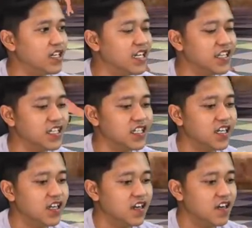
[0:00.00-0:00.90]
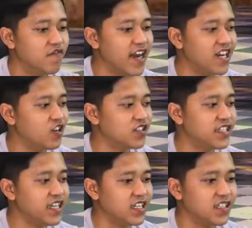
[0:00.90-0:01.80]
Another right analog
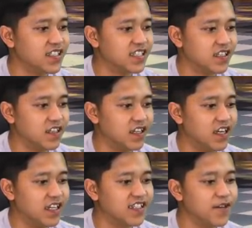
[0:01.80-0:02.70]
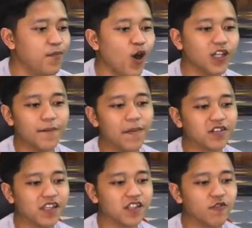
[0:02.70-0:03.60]
stick, there's a ball that
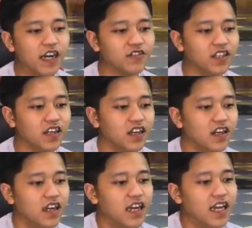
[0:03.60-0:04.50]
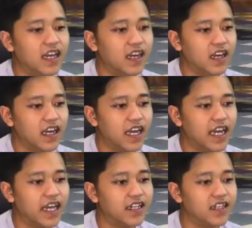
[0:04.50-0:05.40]
bounces around,
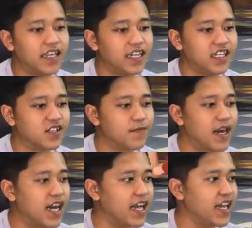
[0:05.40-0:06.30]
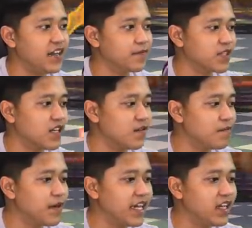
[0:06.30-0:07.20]
and that is my
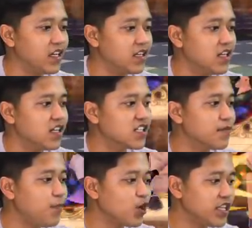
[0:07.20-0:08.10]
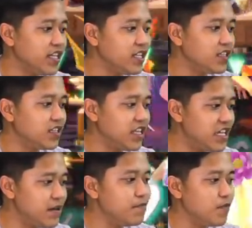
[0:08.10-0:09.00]
supporting
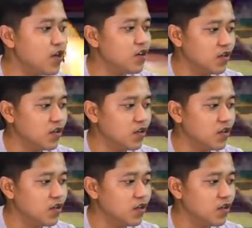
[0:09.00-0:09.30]
team